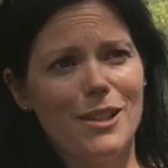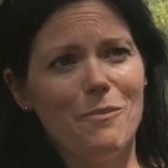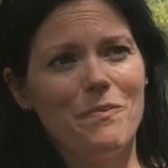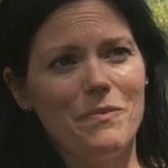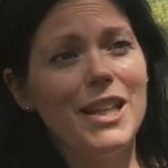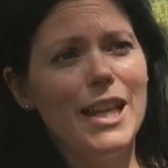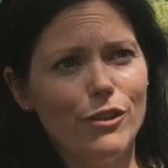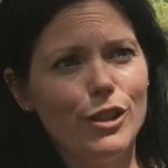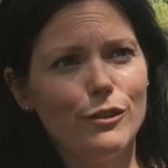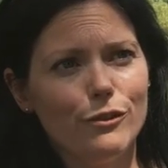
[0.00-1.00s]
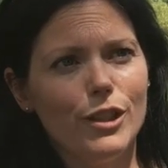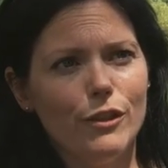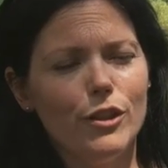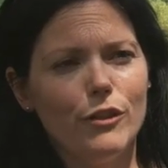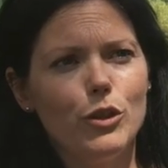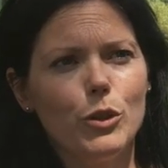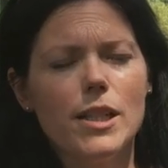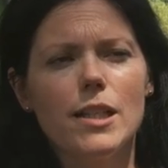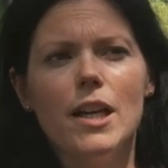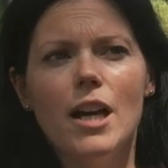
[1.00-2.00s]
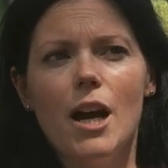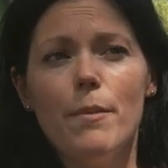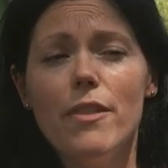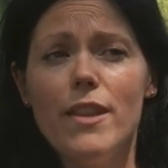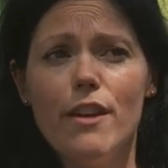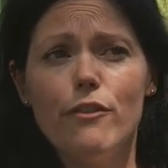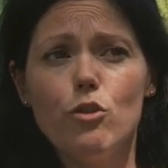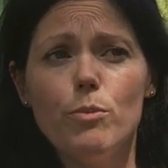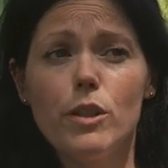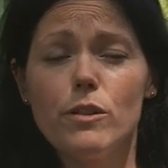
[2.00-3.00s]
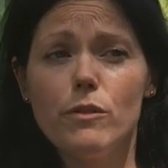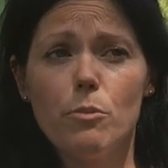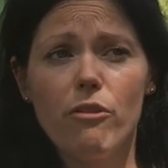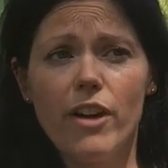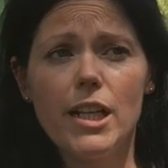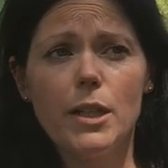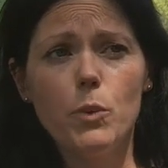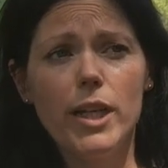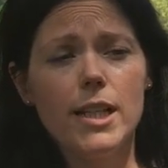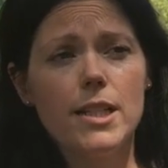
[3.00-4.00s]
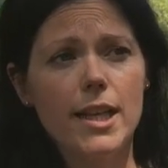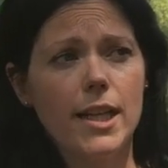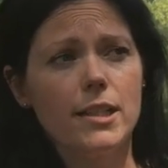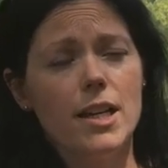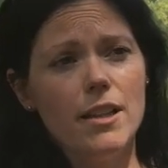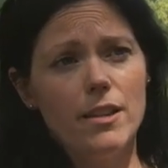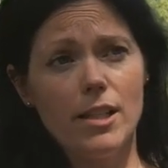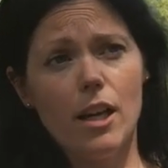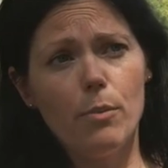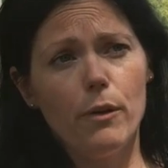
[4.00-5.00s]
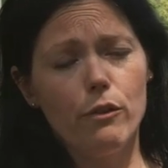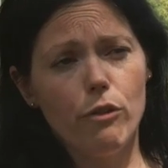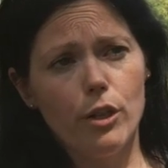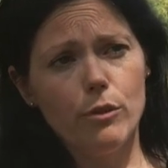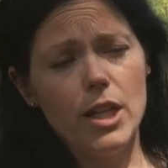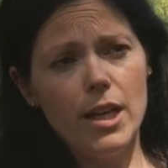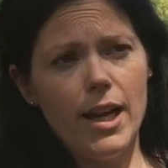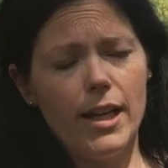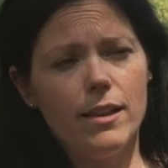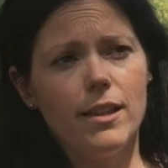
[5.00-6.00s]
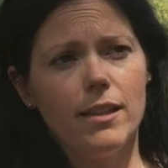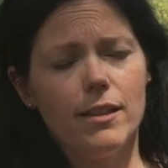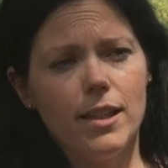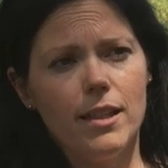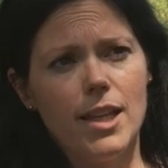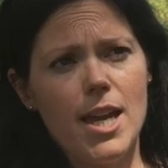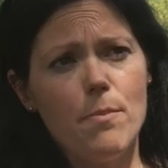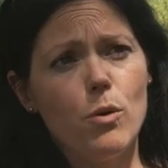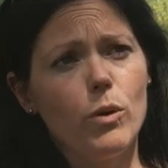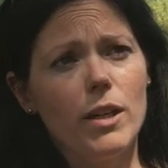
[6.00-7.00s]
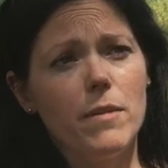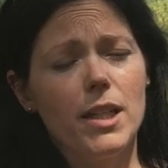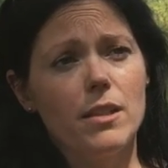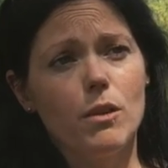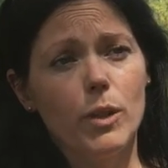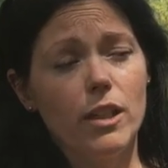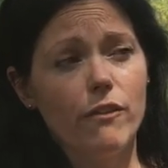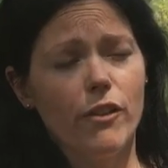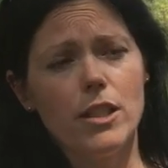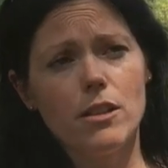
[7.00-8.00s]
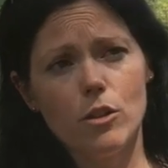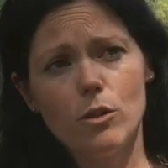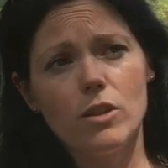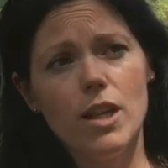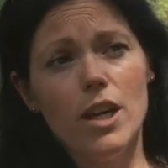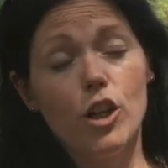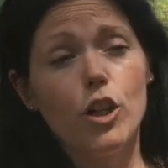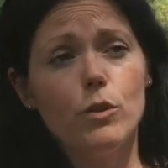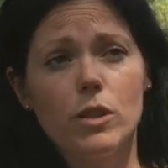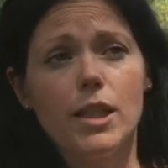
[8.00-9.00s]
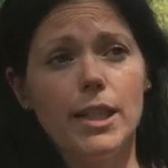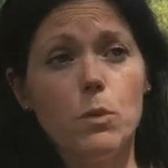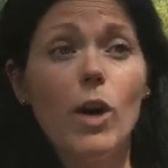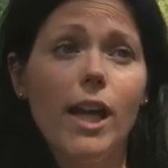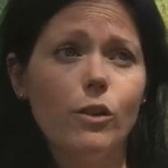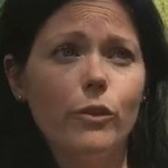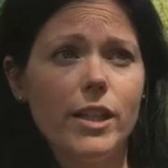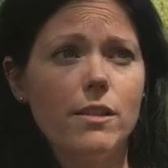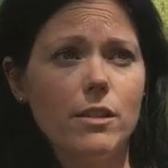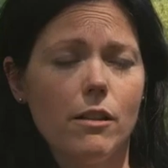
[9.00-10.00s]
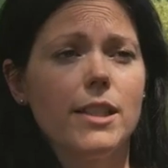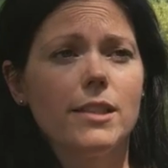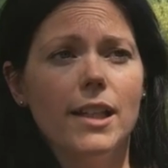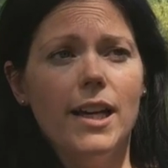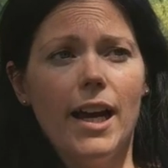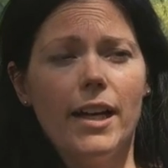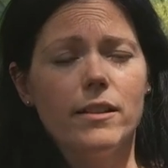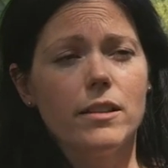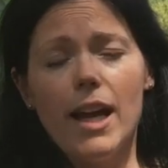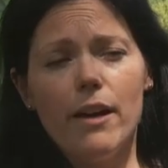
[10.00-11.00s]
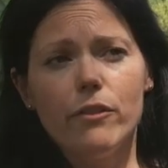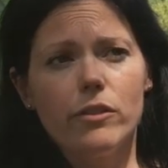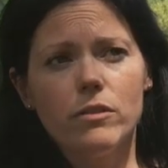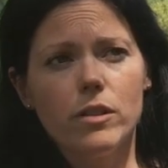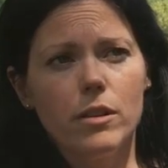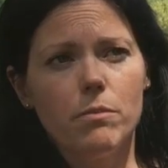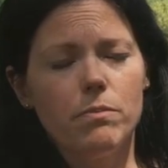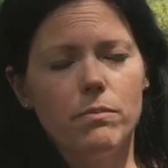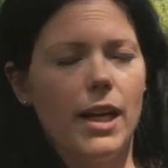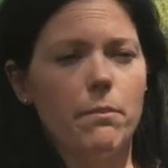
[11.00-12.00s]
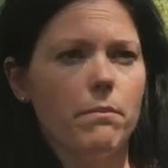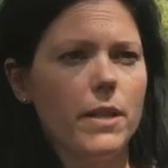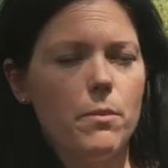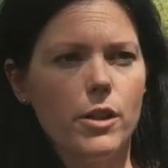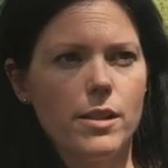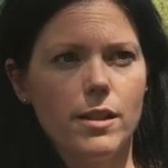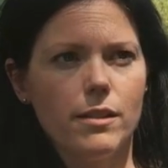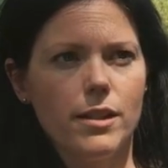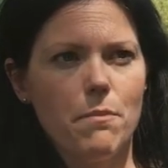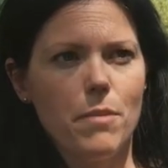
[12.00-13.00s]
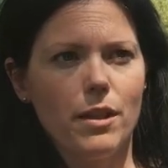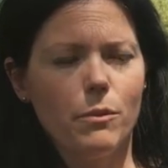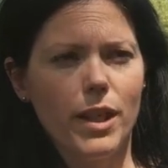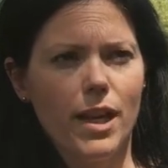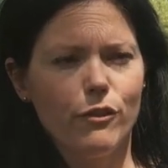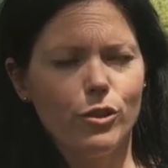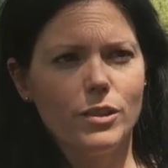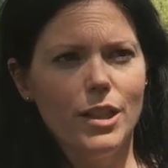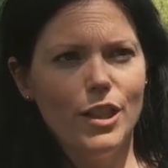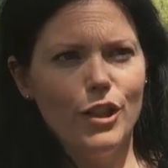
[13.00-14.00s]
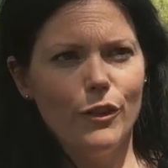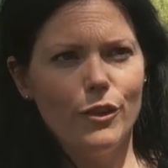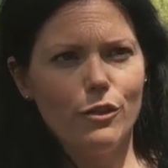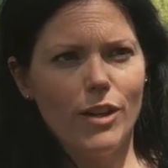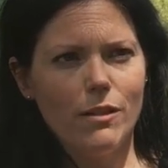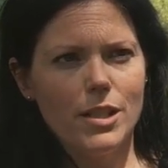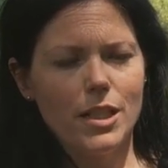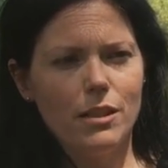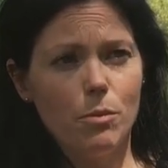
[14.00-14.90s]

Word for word: some level of, of, of noise um, and therefore because of the prevailing wind and the setup up of the road and the, the, the airport, it means that we can face the dogs acoustically well on this site and have uh, and minimise the, the impact that we have on, on the surrounding